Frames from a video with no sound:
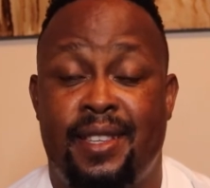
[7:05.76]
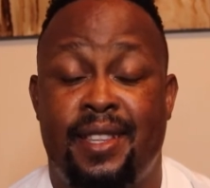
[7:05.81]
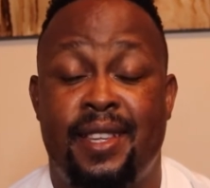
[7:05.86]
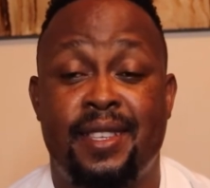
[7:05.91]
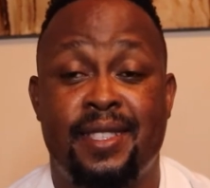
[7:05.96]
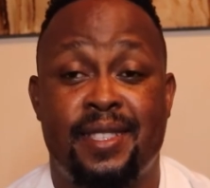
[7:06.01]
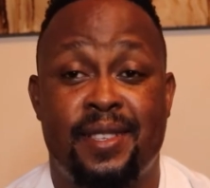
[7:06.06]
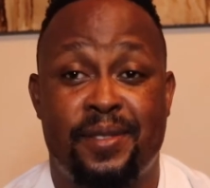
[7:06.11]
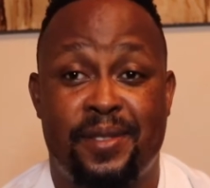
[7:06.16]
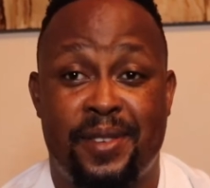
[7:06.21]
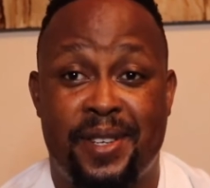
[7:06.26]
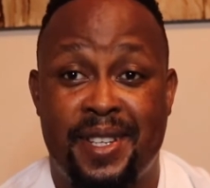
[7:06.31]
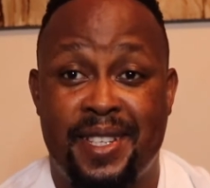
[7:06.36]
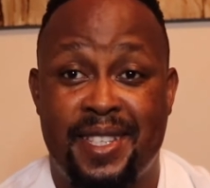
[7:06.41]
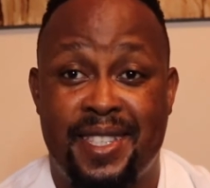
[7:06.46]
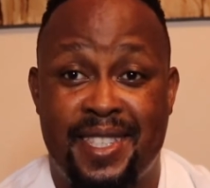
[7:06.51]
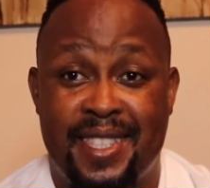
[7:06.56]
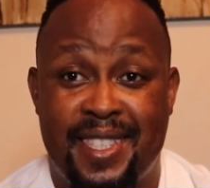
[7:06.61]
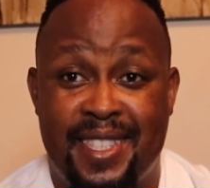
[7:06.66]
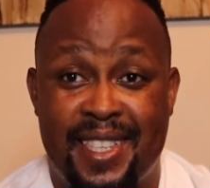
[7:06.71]
These are
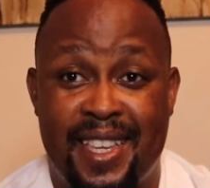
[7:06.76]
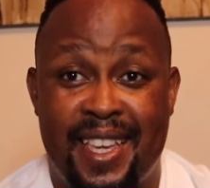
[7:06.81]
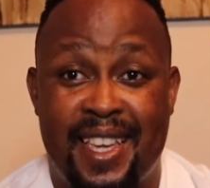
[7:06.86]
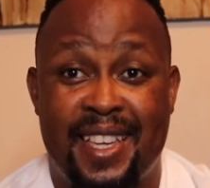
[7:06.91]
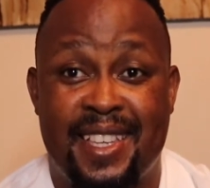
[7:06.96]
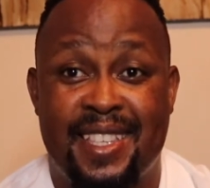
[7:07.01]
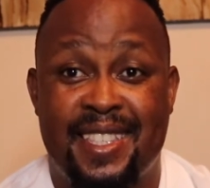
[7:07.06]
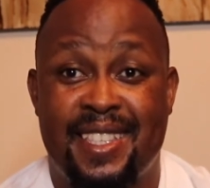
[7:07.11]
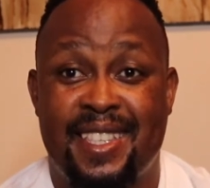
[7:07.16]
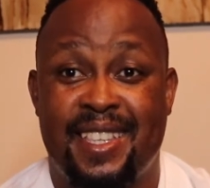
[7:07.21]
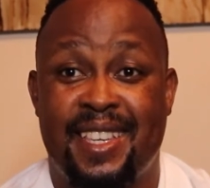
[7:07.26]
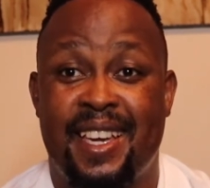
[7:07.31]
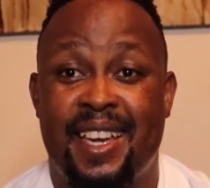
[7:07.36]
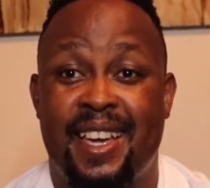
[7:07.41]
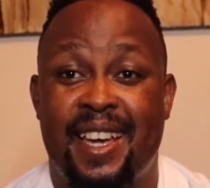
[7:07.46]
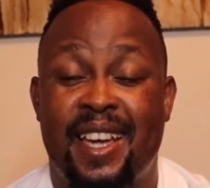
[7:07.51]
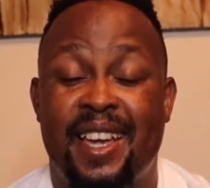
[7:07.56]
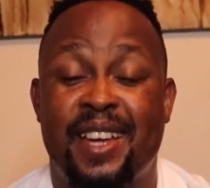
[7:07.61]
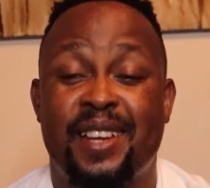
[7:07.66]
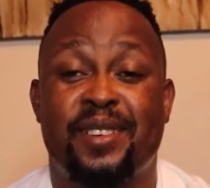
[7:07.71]
very sexy
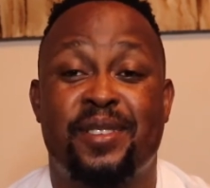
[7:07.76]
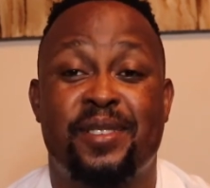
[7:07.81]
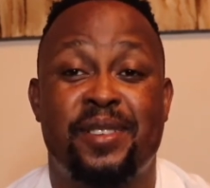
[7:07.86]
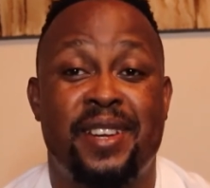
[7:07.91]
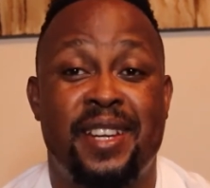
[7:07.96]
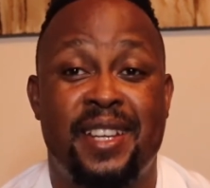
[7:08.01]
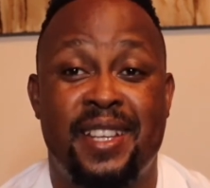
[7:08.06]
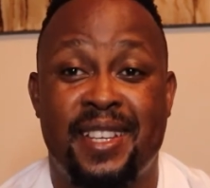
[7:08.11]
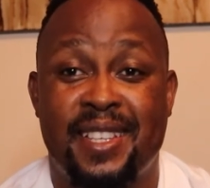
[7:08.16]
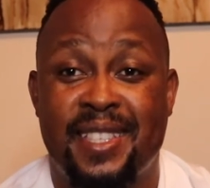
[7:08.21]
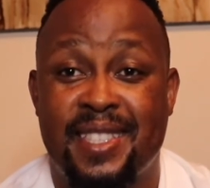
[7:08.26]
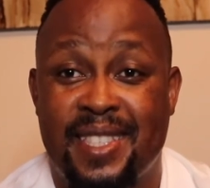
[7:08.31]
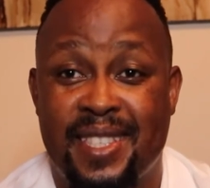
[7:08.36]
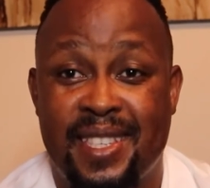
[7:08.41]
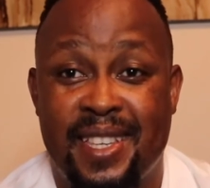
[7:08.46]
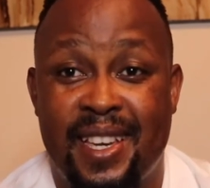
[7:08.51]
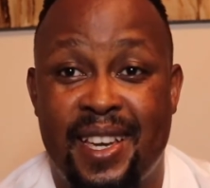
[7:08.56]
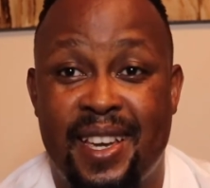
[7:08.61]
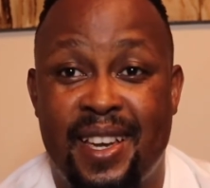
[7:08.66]
ingredients.